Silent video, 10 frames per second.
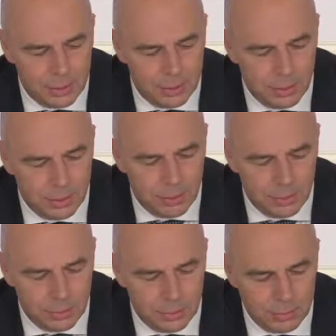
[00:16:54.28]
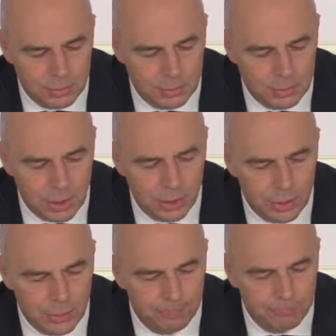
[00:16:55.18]
interrelation with
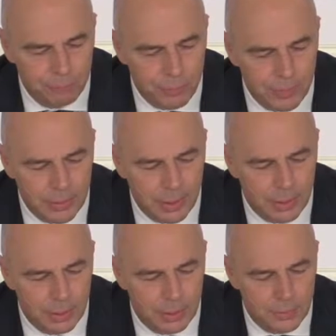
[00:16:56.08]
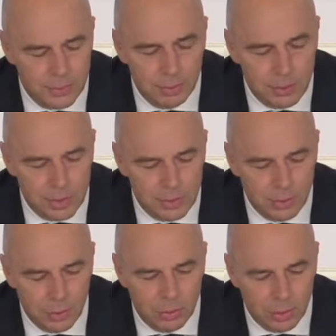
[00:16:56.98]
the Asian Bank of
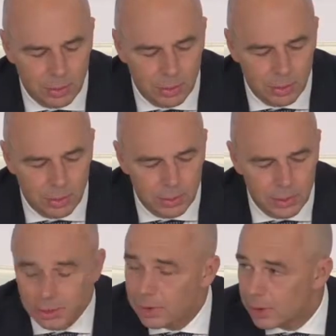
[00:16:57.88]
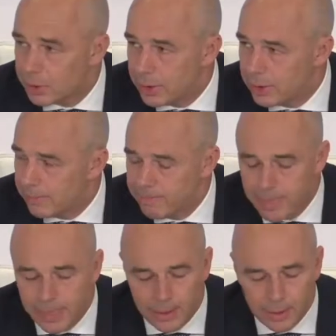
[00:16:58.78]
Infrastructure and Investment, our
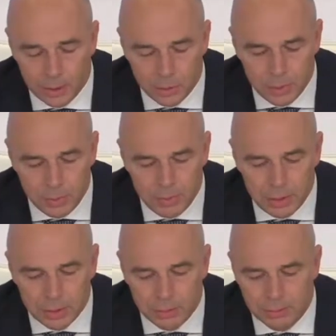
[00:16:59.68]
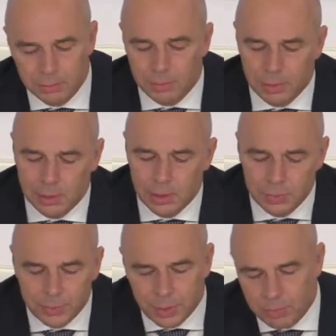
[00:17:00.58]
collaboration is
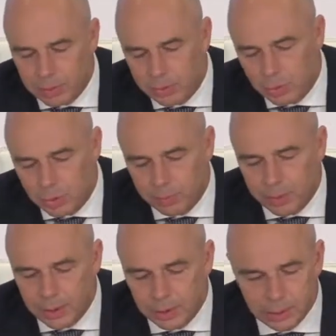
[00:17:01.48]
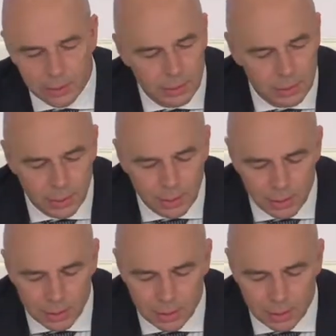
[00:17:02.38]
more difficult, but
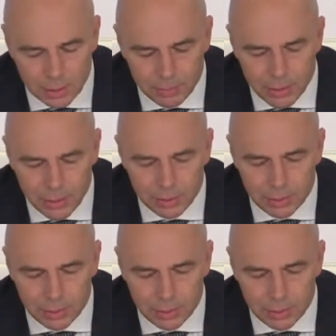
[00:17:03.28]
still we